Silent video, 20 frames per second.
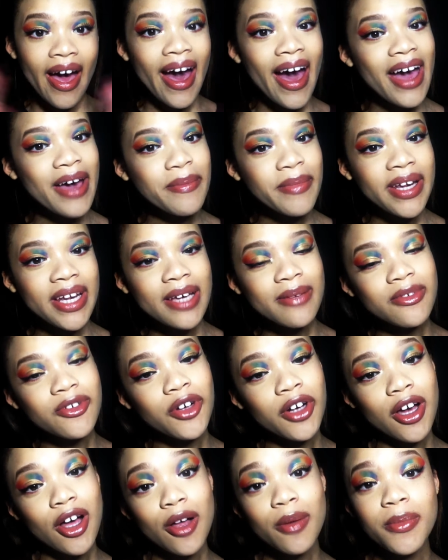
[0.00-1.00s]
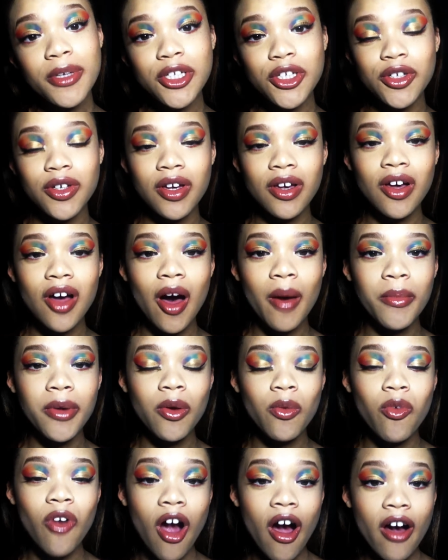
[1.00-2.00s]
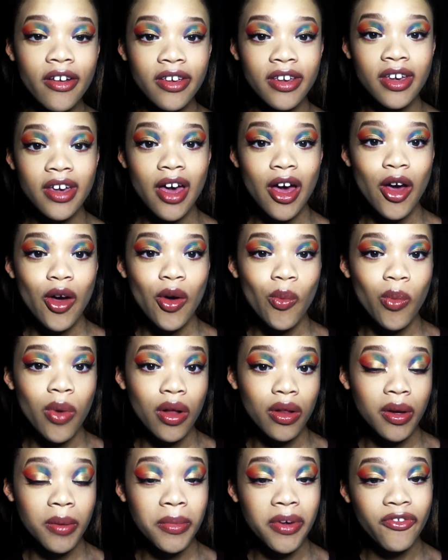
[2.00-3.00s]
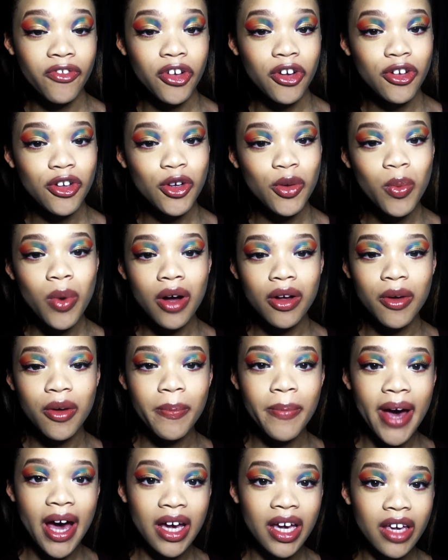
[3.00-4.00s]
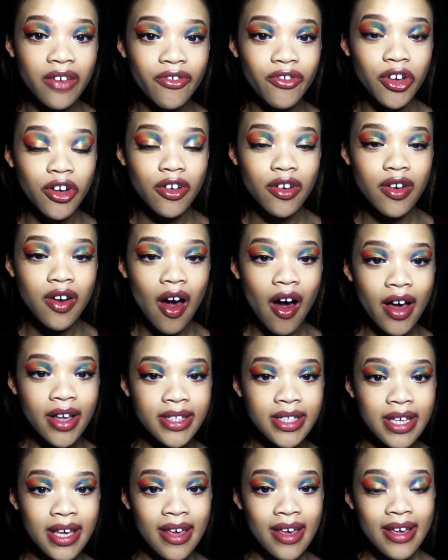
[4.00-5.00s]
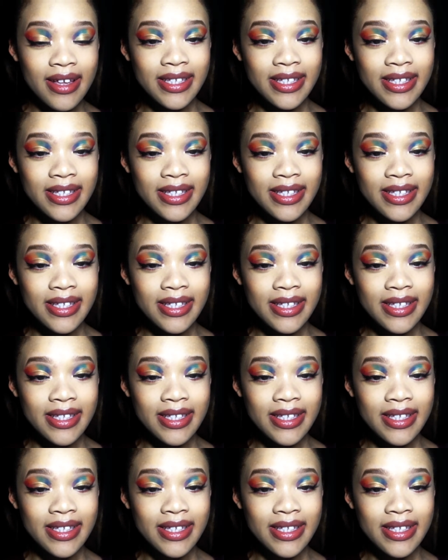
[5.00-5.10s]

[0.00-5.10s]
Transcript: Hi, my name's Raquel, but you can call me Rocky. Welcome if you're new, welcome back if you're not.